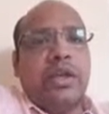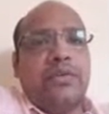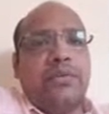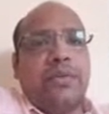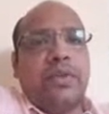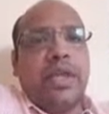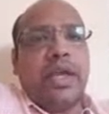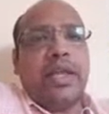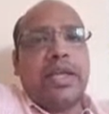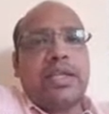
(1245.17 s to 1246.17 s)
If
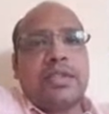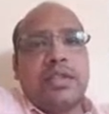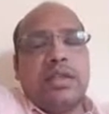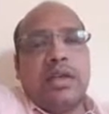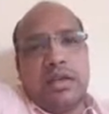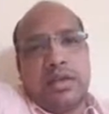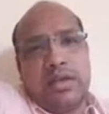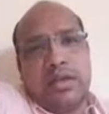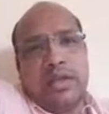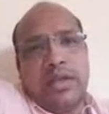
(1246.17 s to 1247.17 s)
there is a
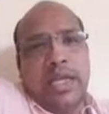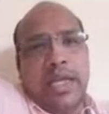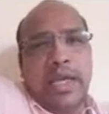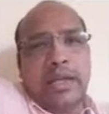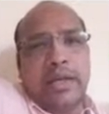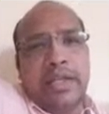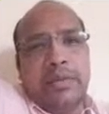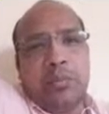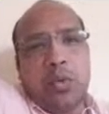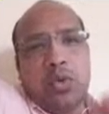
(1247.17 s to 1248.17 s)
error
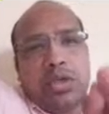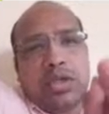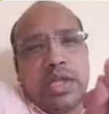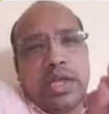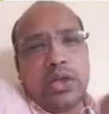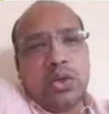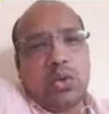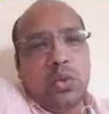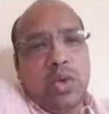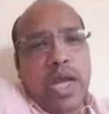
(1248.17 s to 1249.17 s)
in positioning
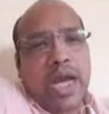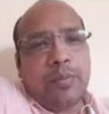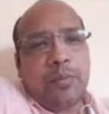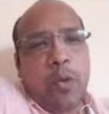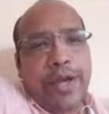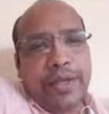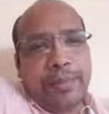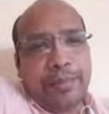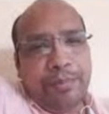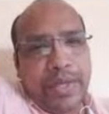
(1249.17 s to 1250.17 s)
tool at
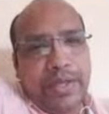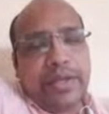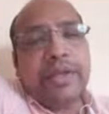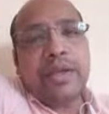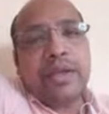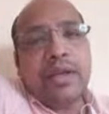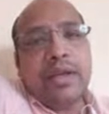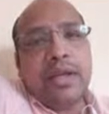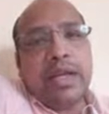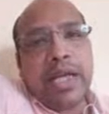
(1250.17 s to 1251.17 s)
point B,
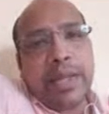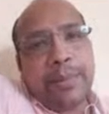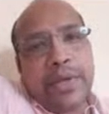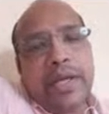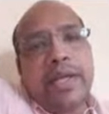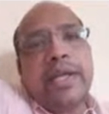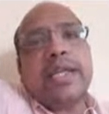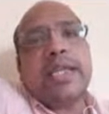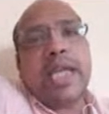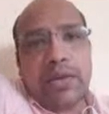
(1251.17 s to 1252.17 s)

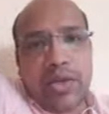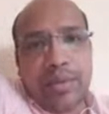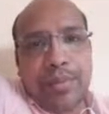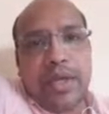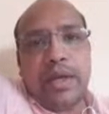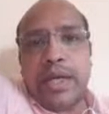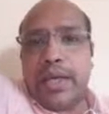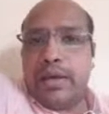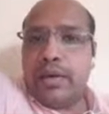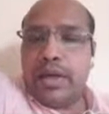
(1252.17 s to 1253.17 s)
definitely there will be a
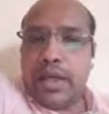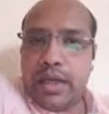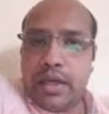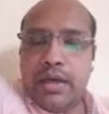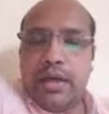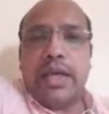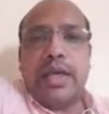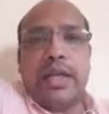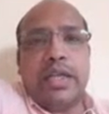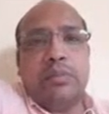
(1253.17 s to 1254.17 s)

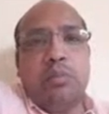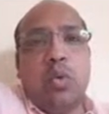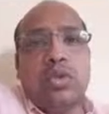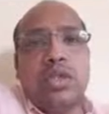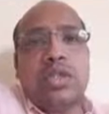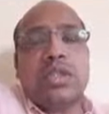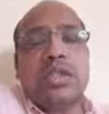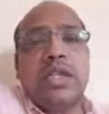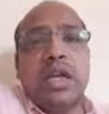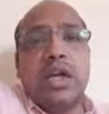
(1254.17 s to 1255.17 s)
error in
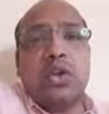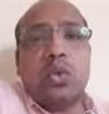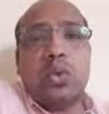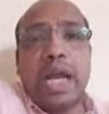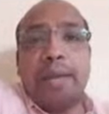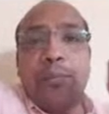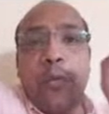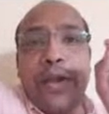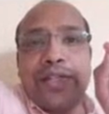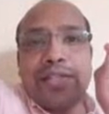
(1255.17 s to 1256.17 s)
positioning a tool at
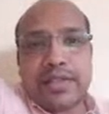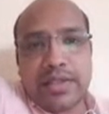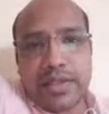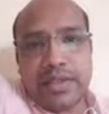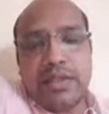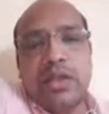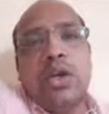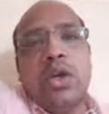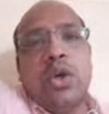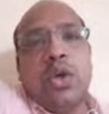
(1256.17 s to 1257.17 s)
point C.
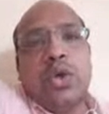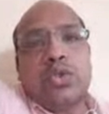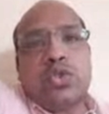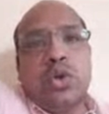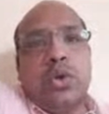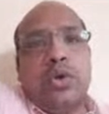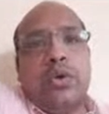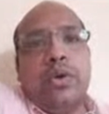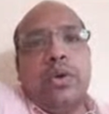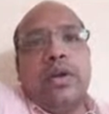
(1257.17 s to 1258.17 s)

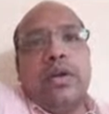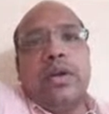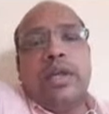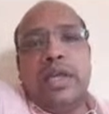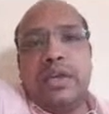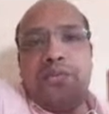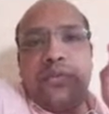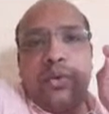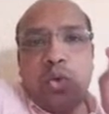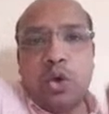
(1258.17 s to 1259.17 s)
So
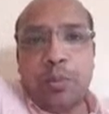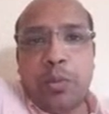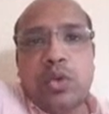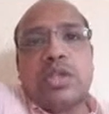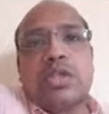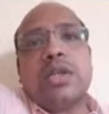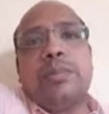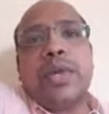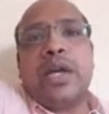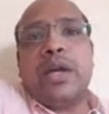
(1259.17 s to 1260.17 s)
if tool position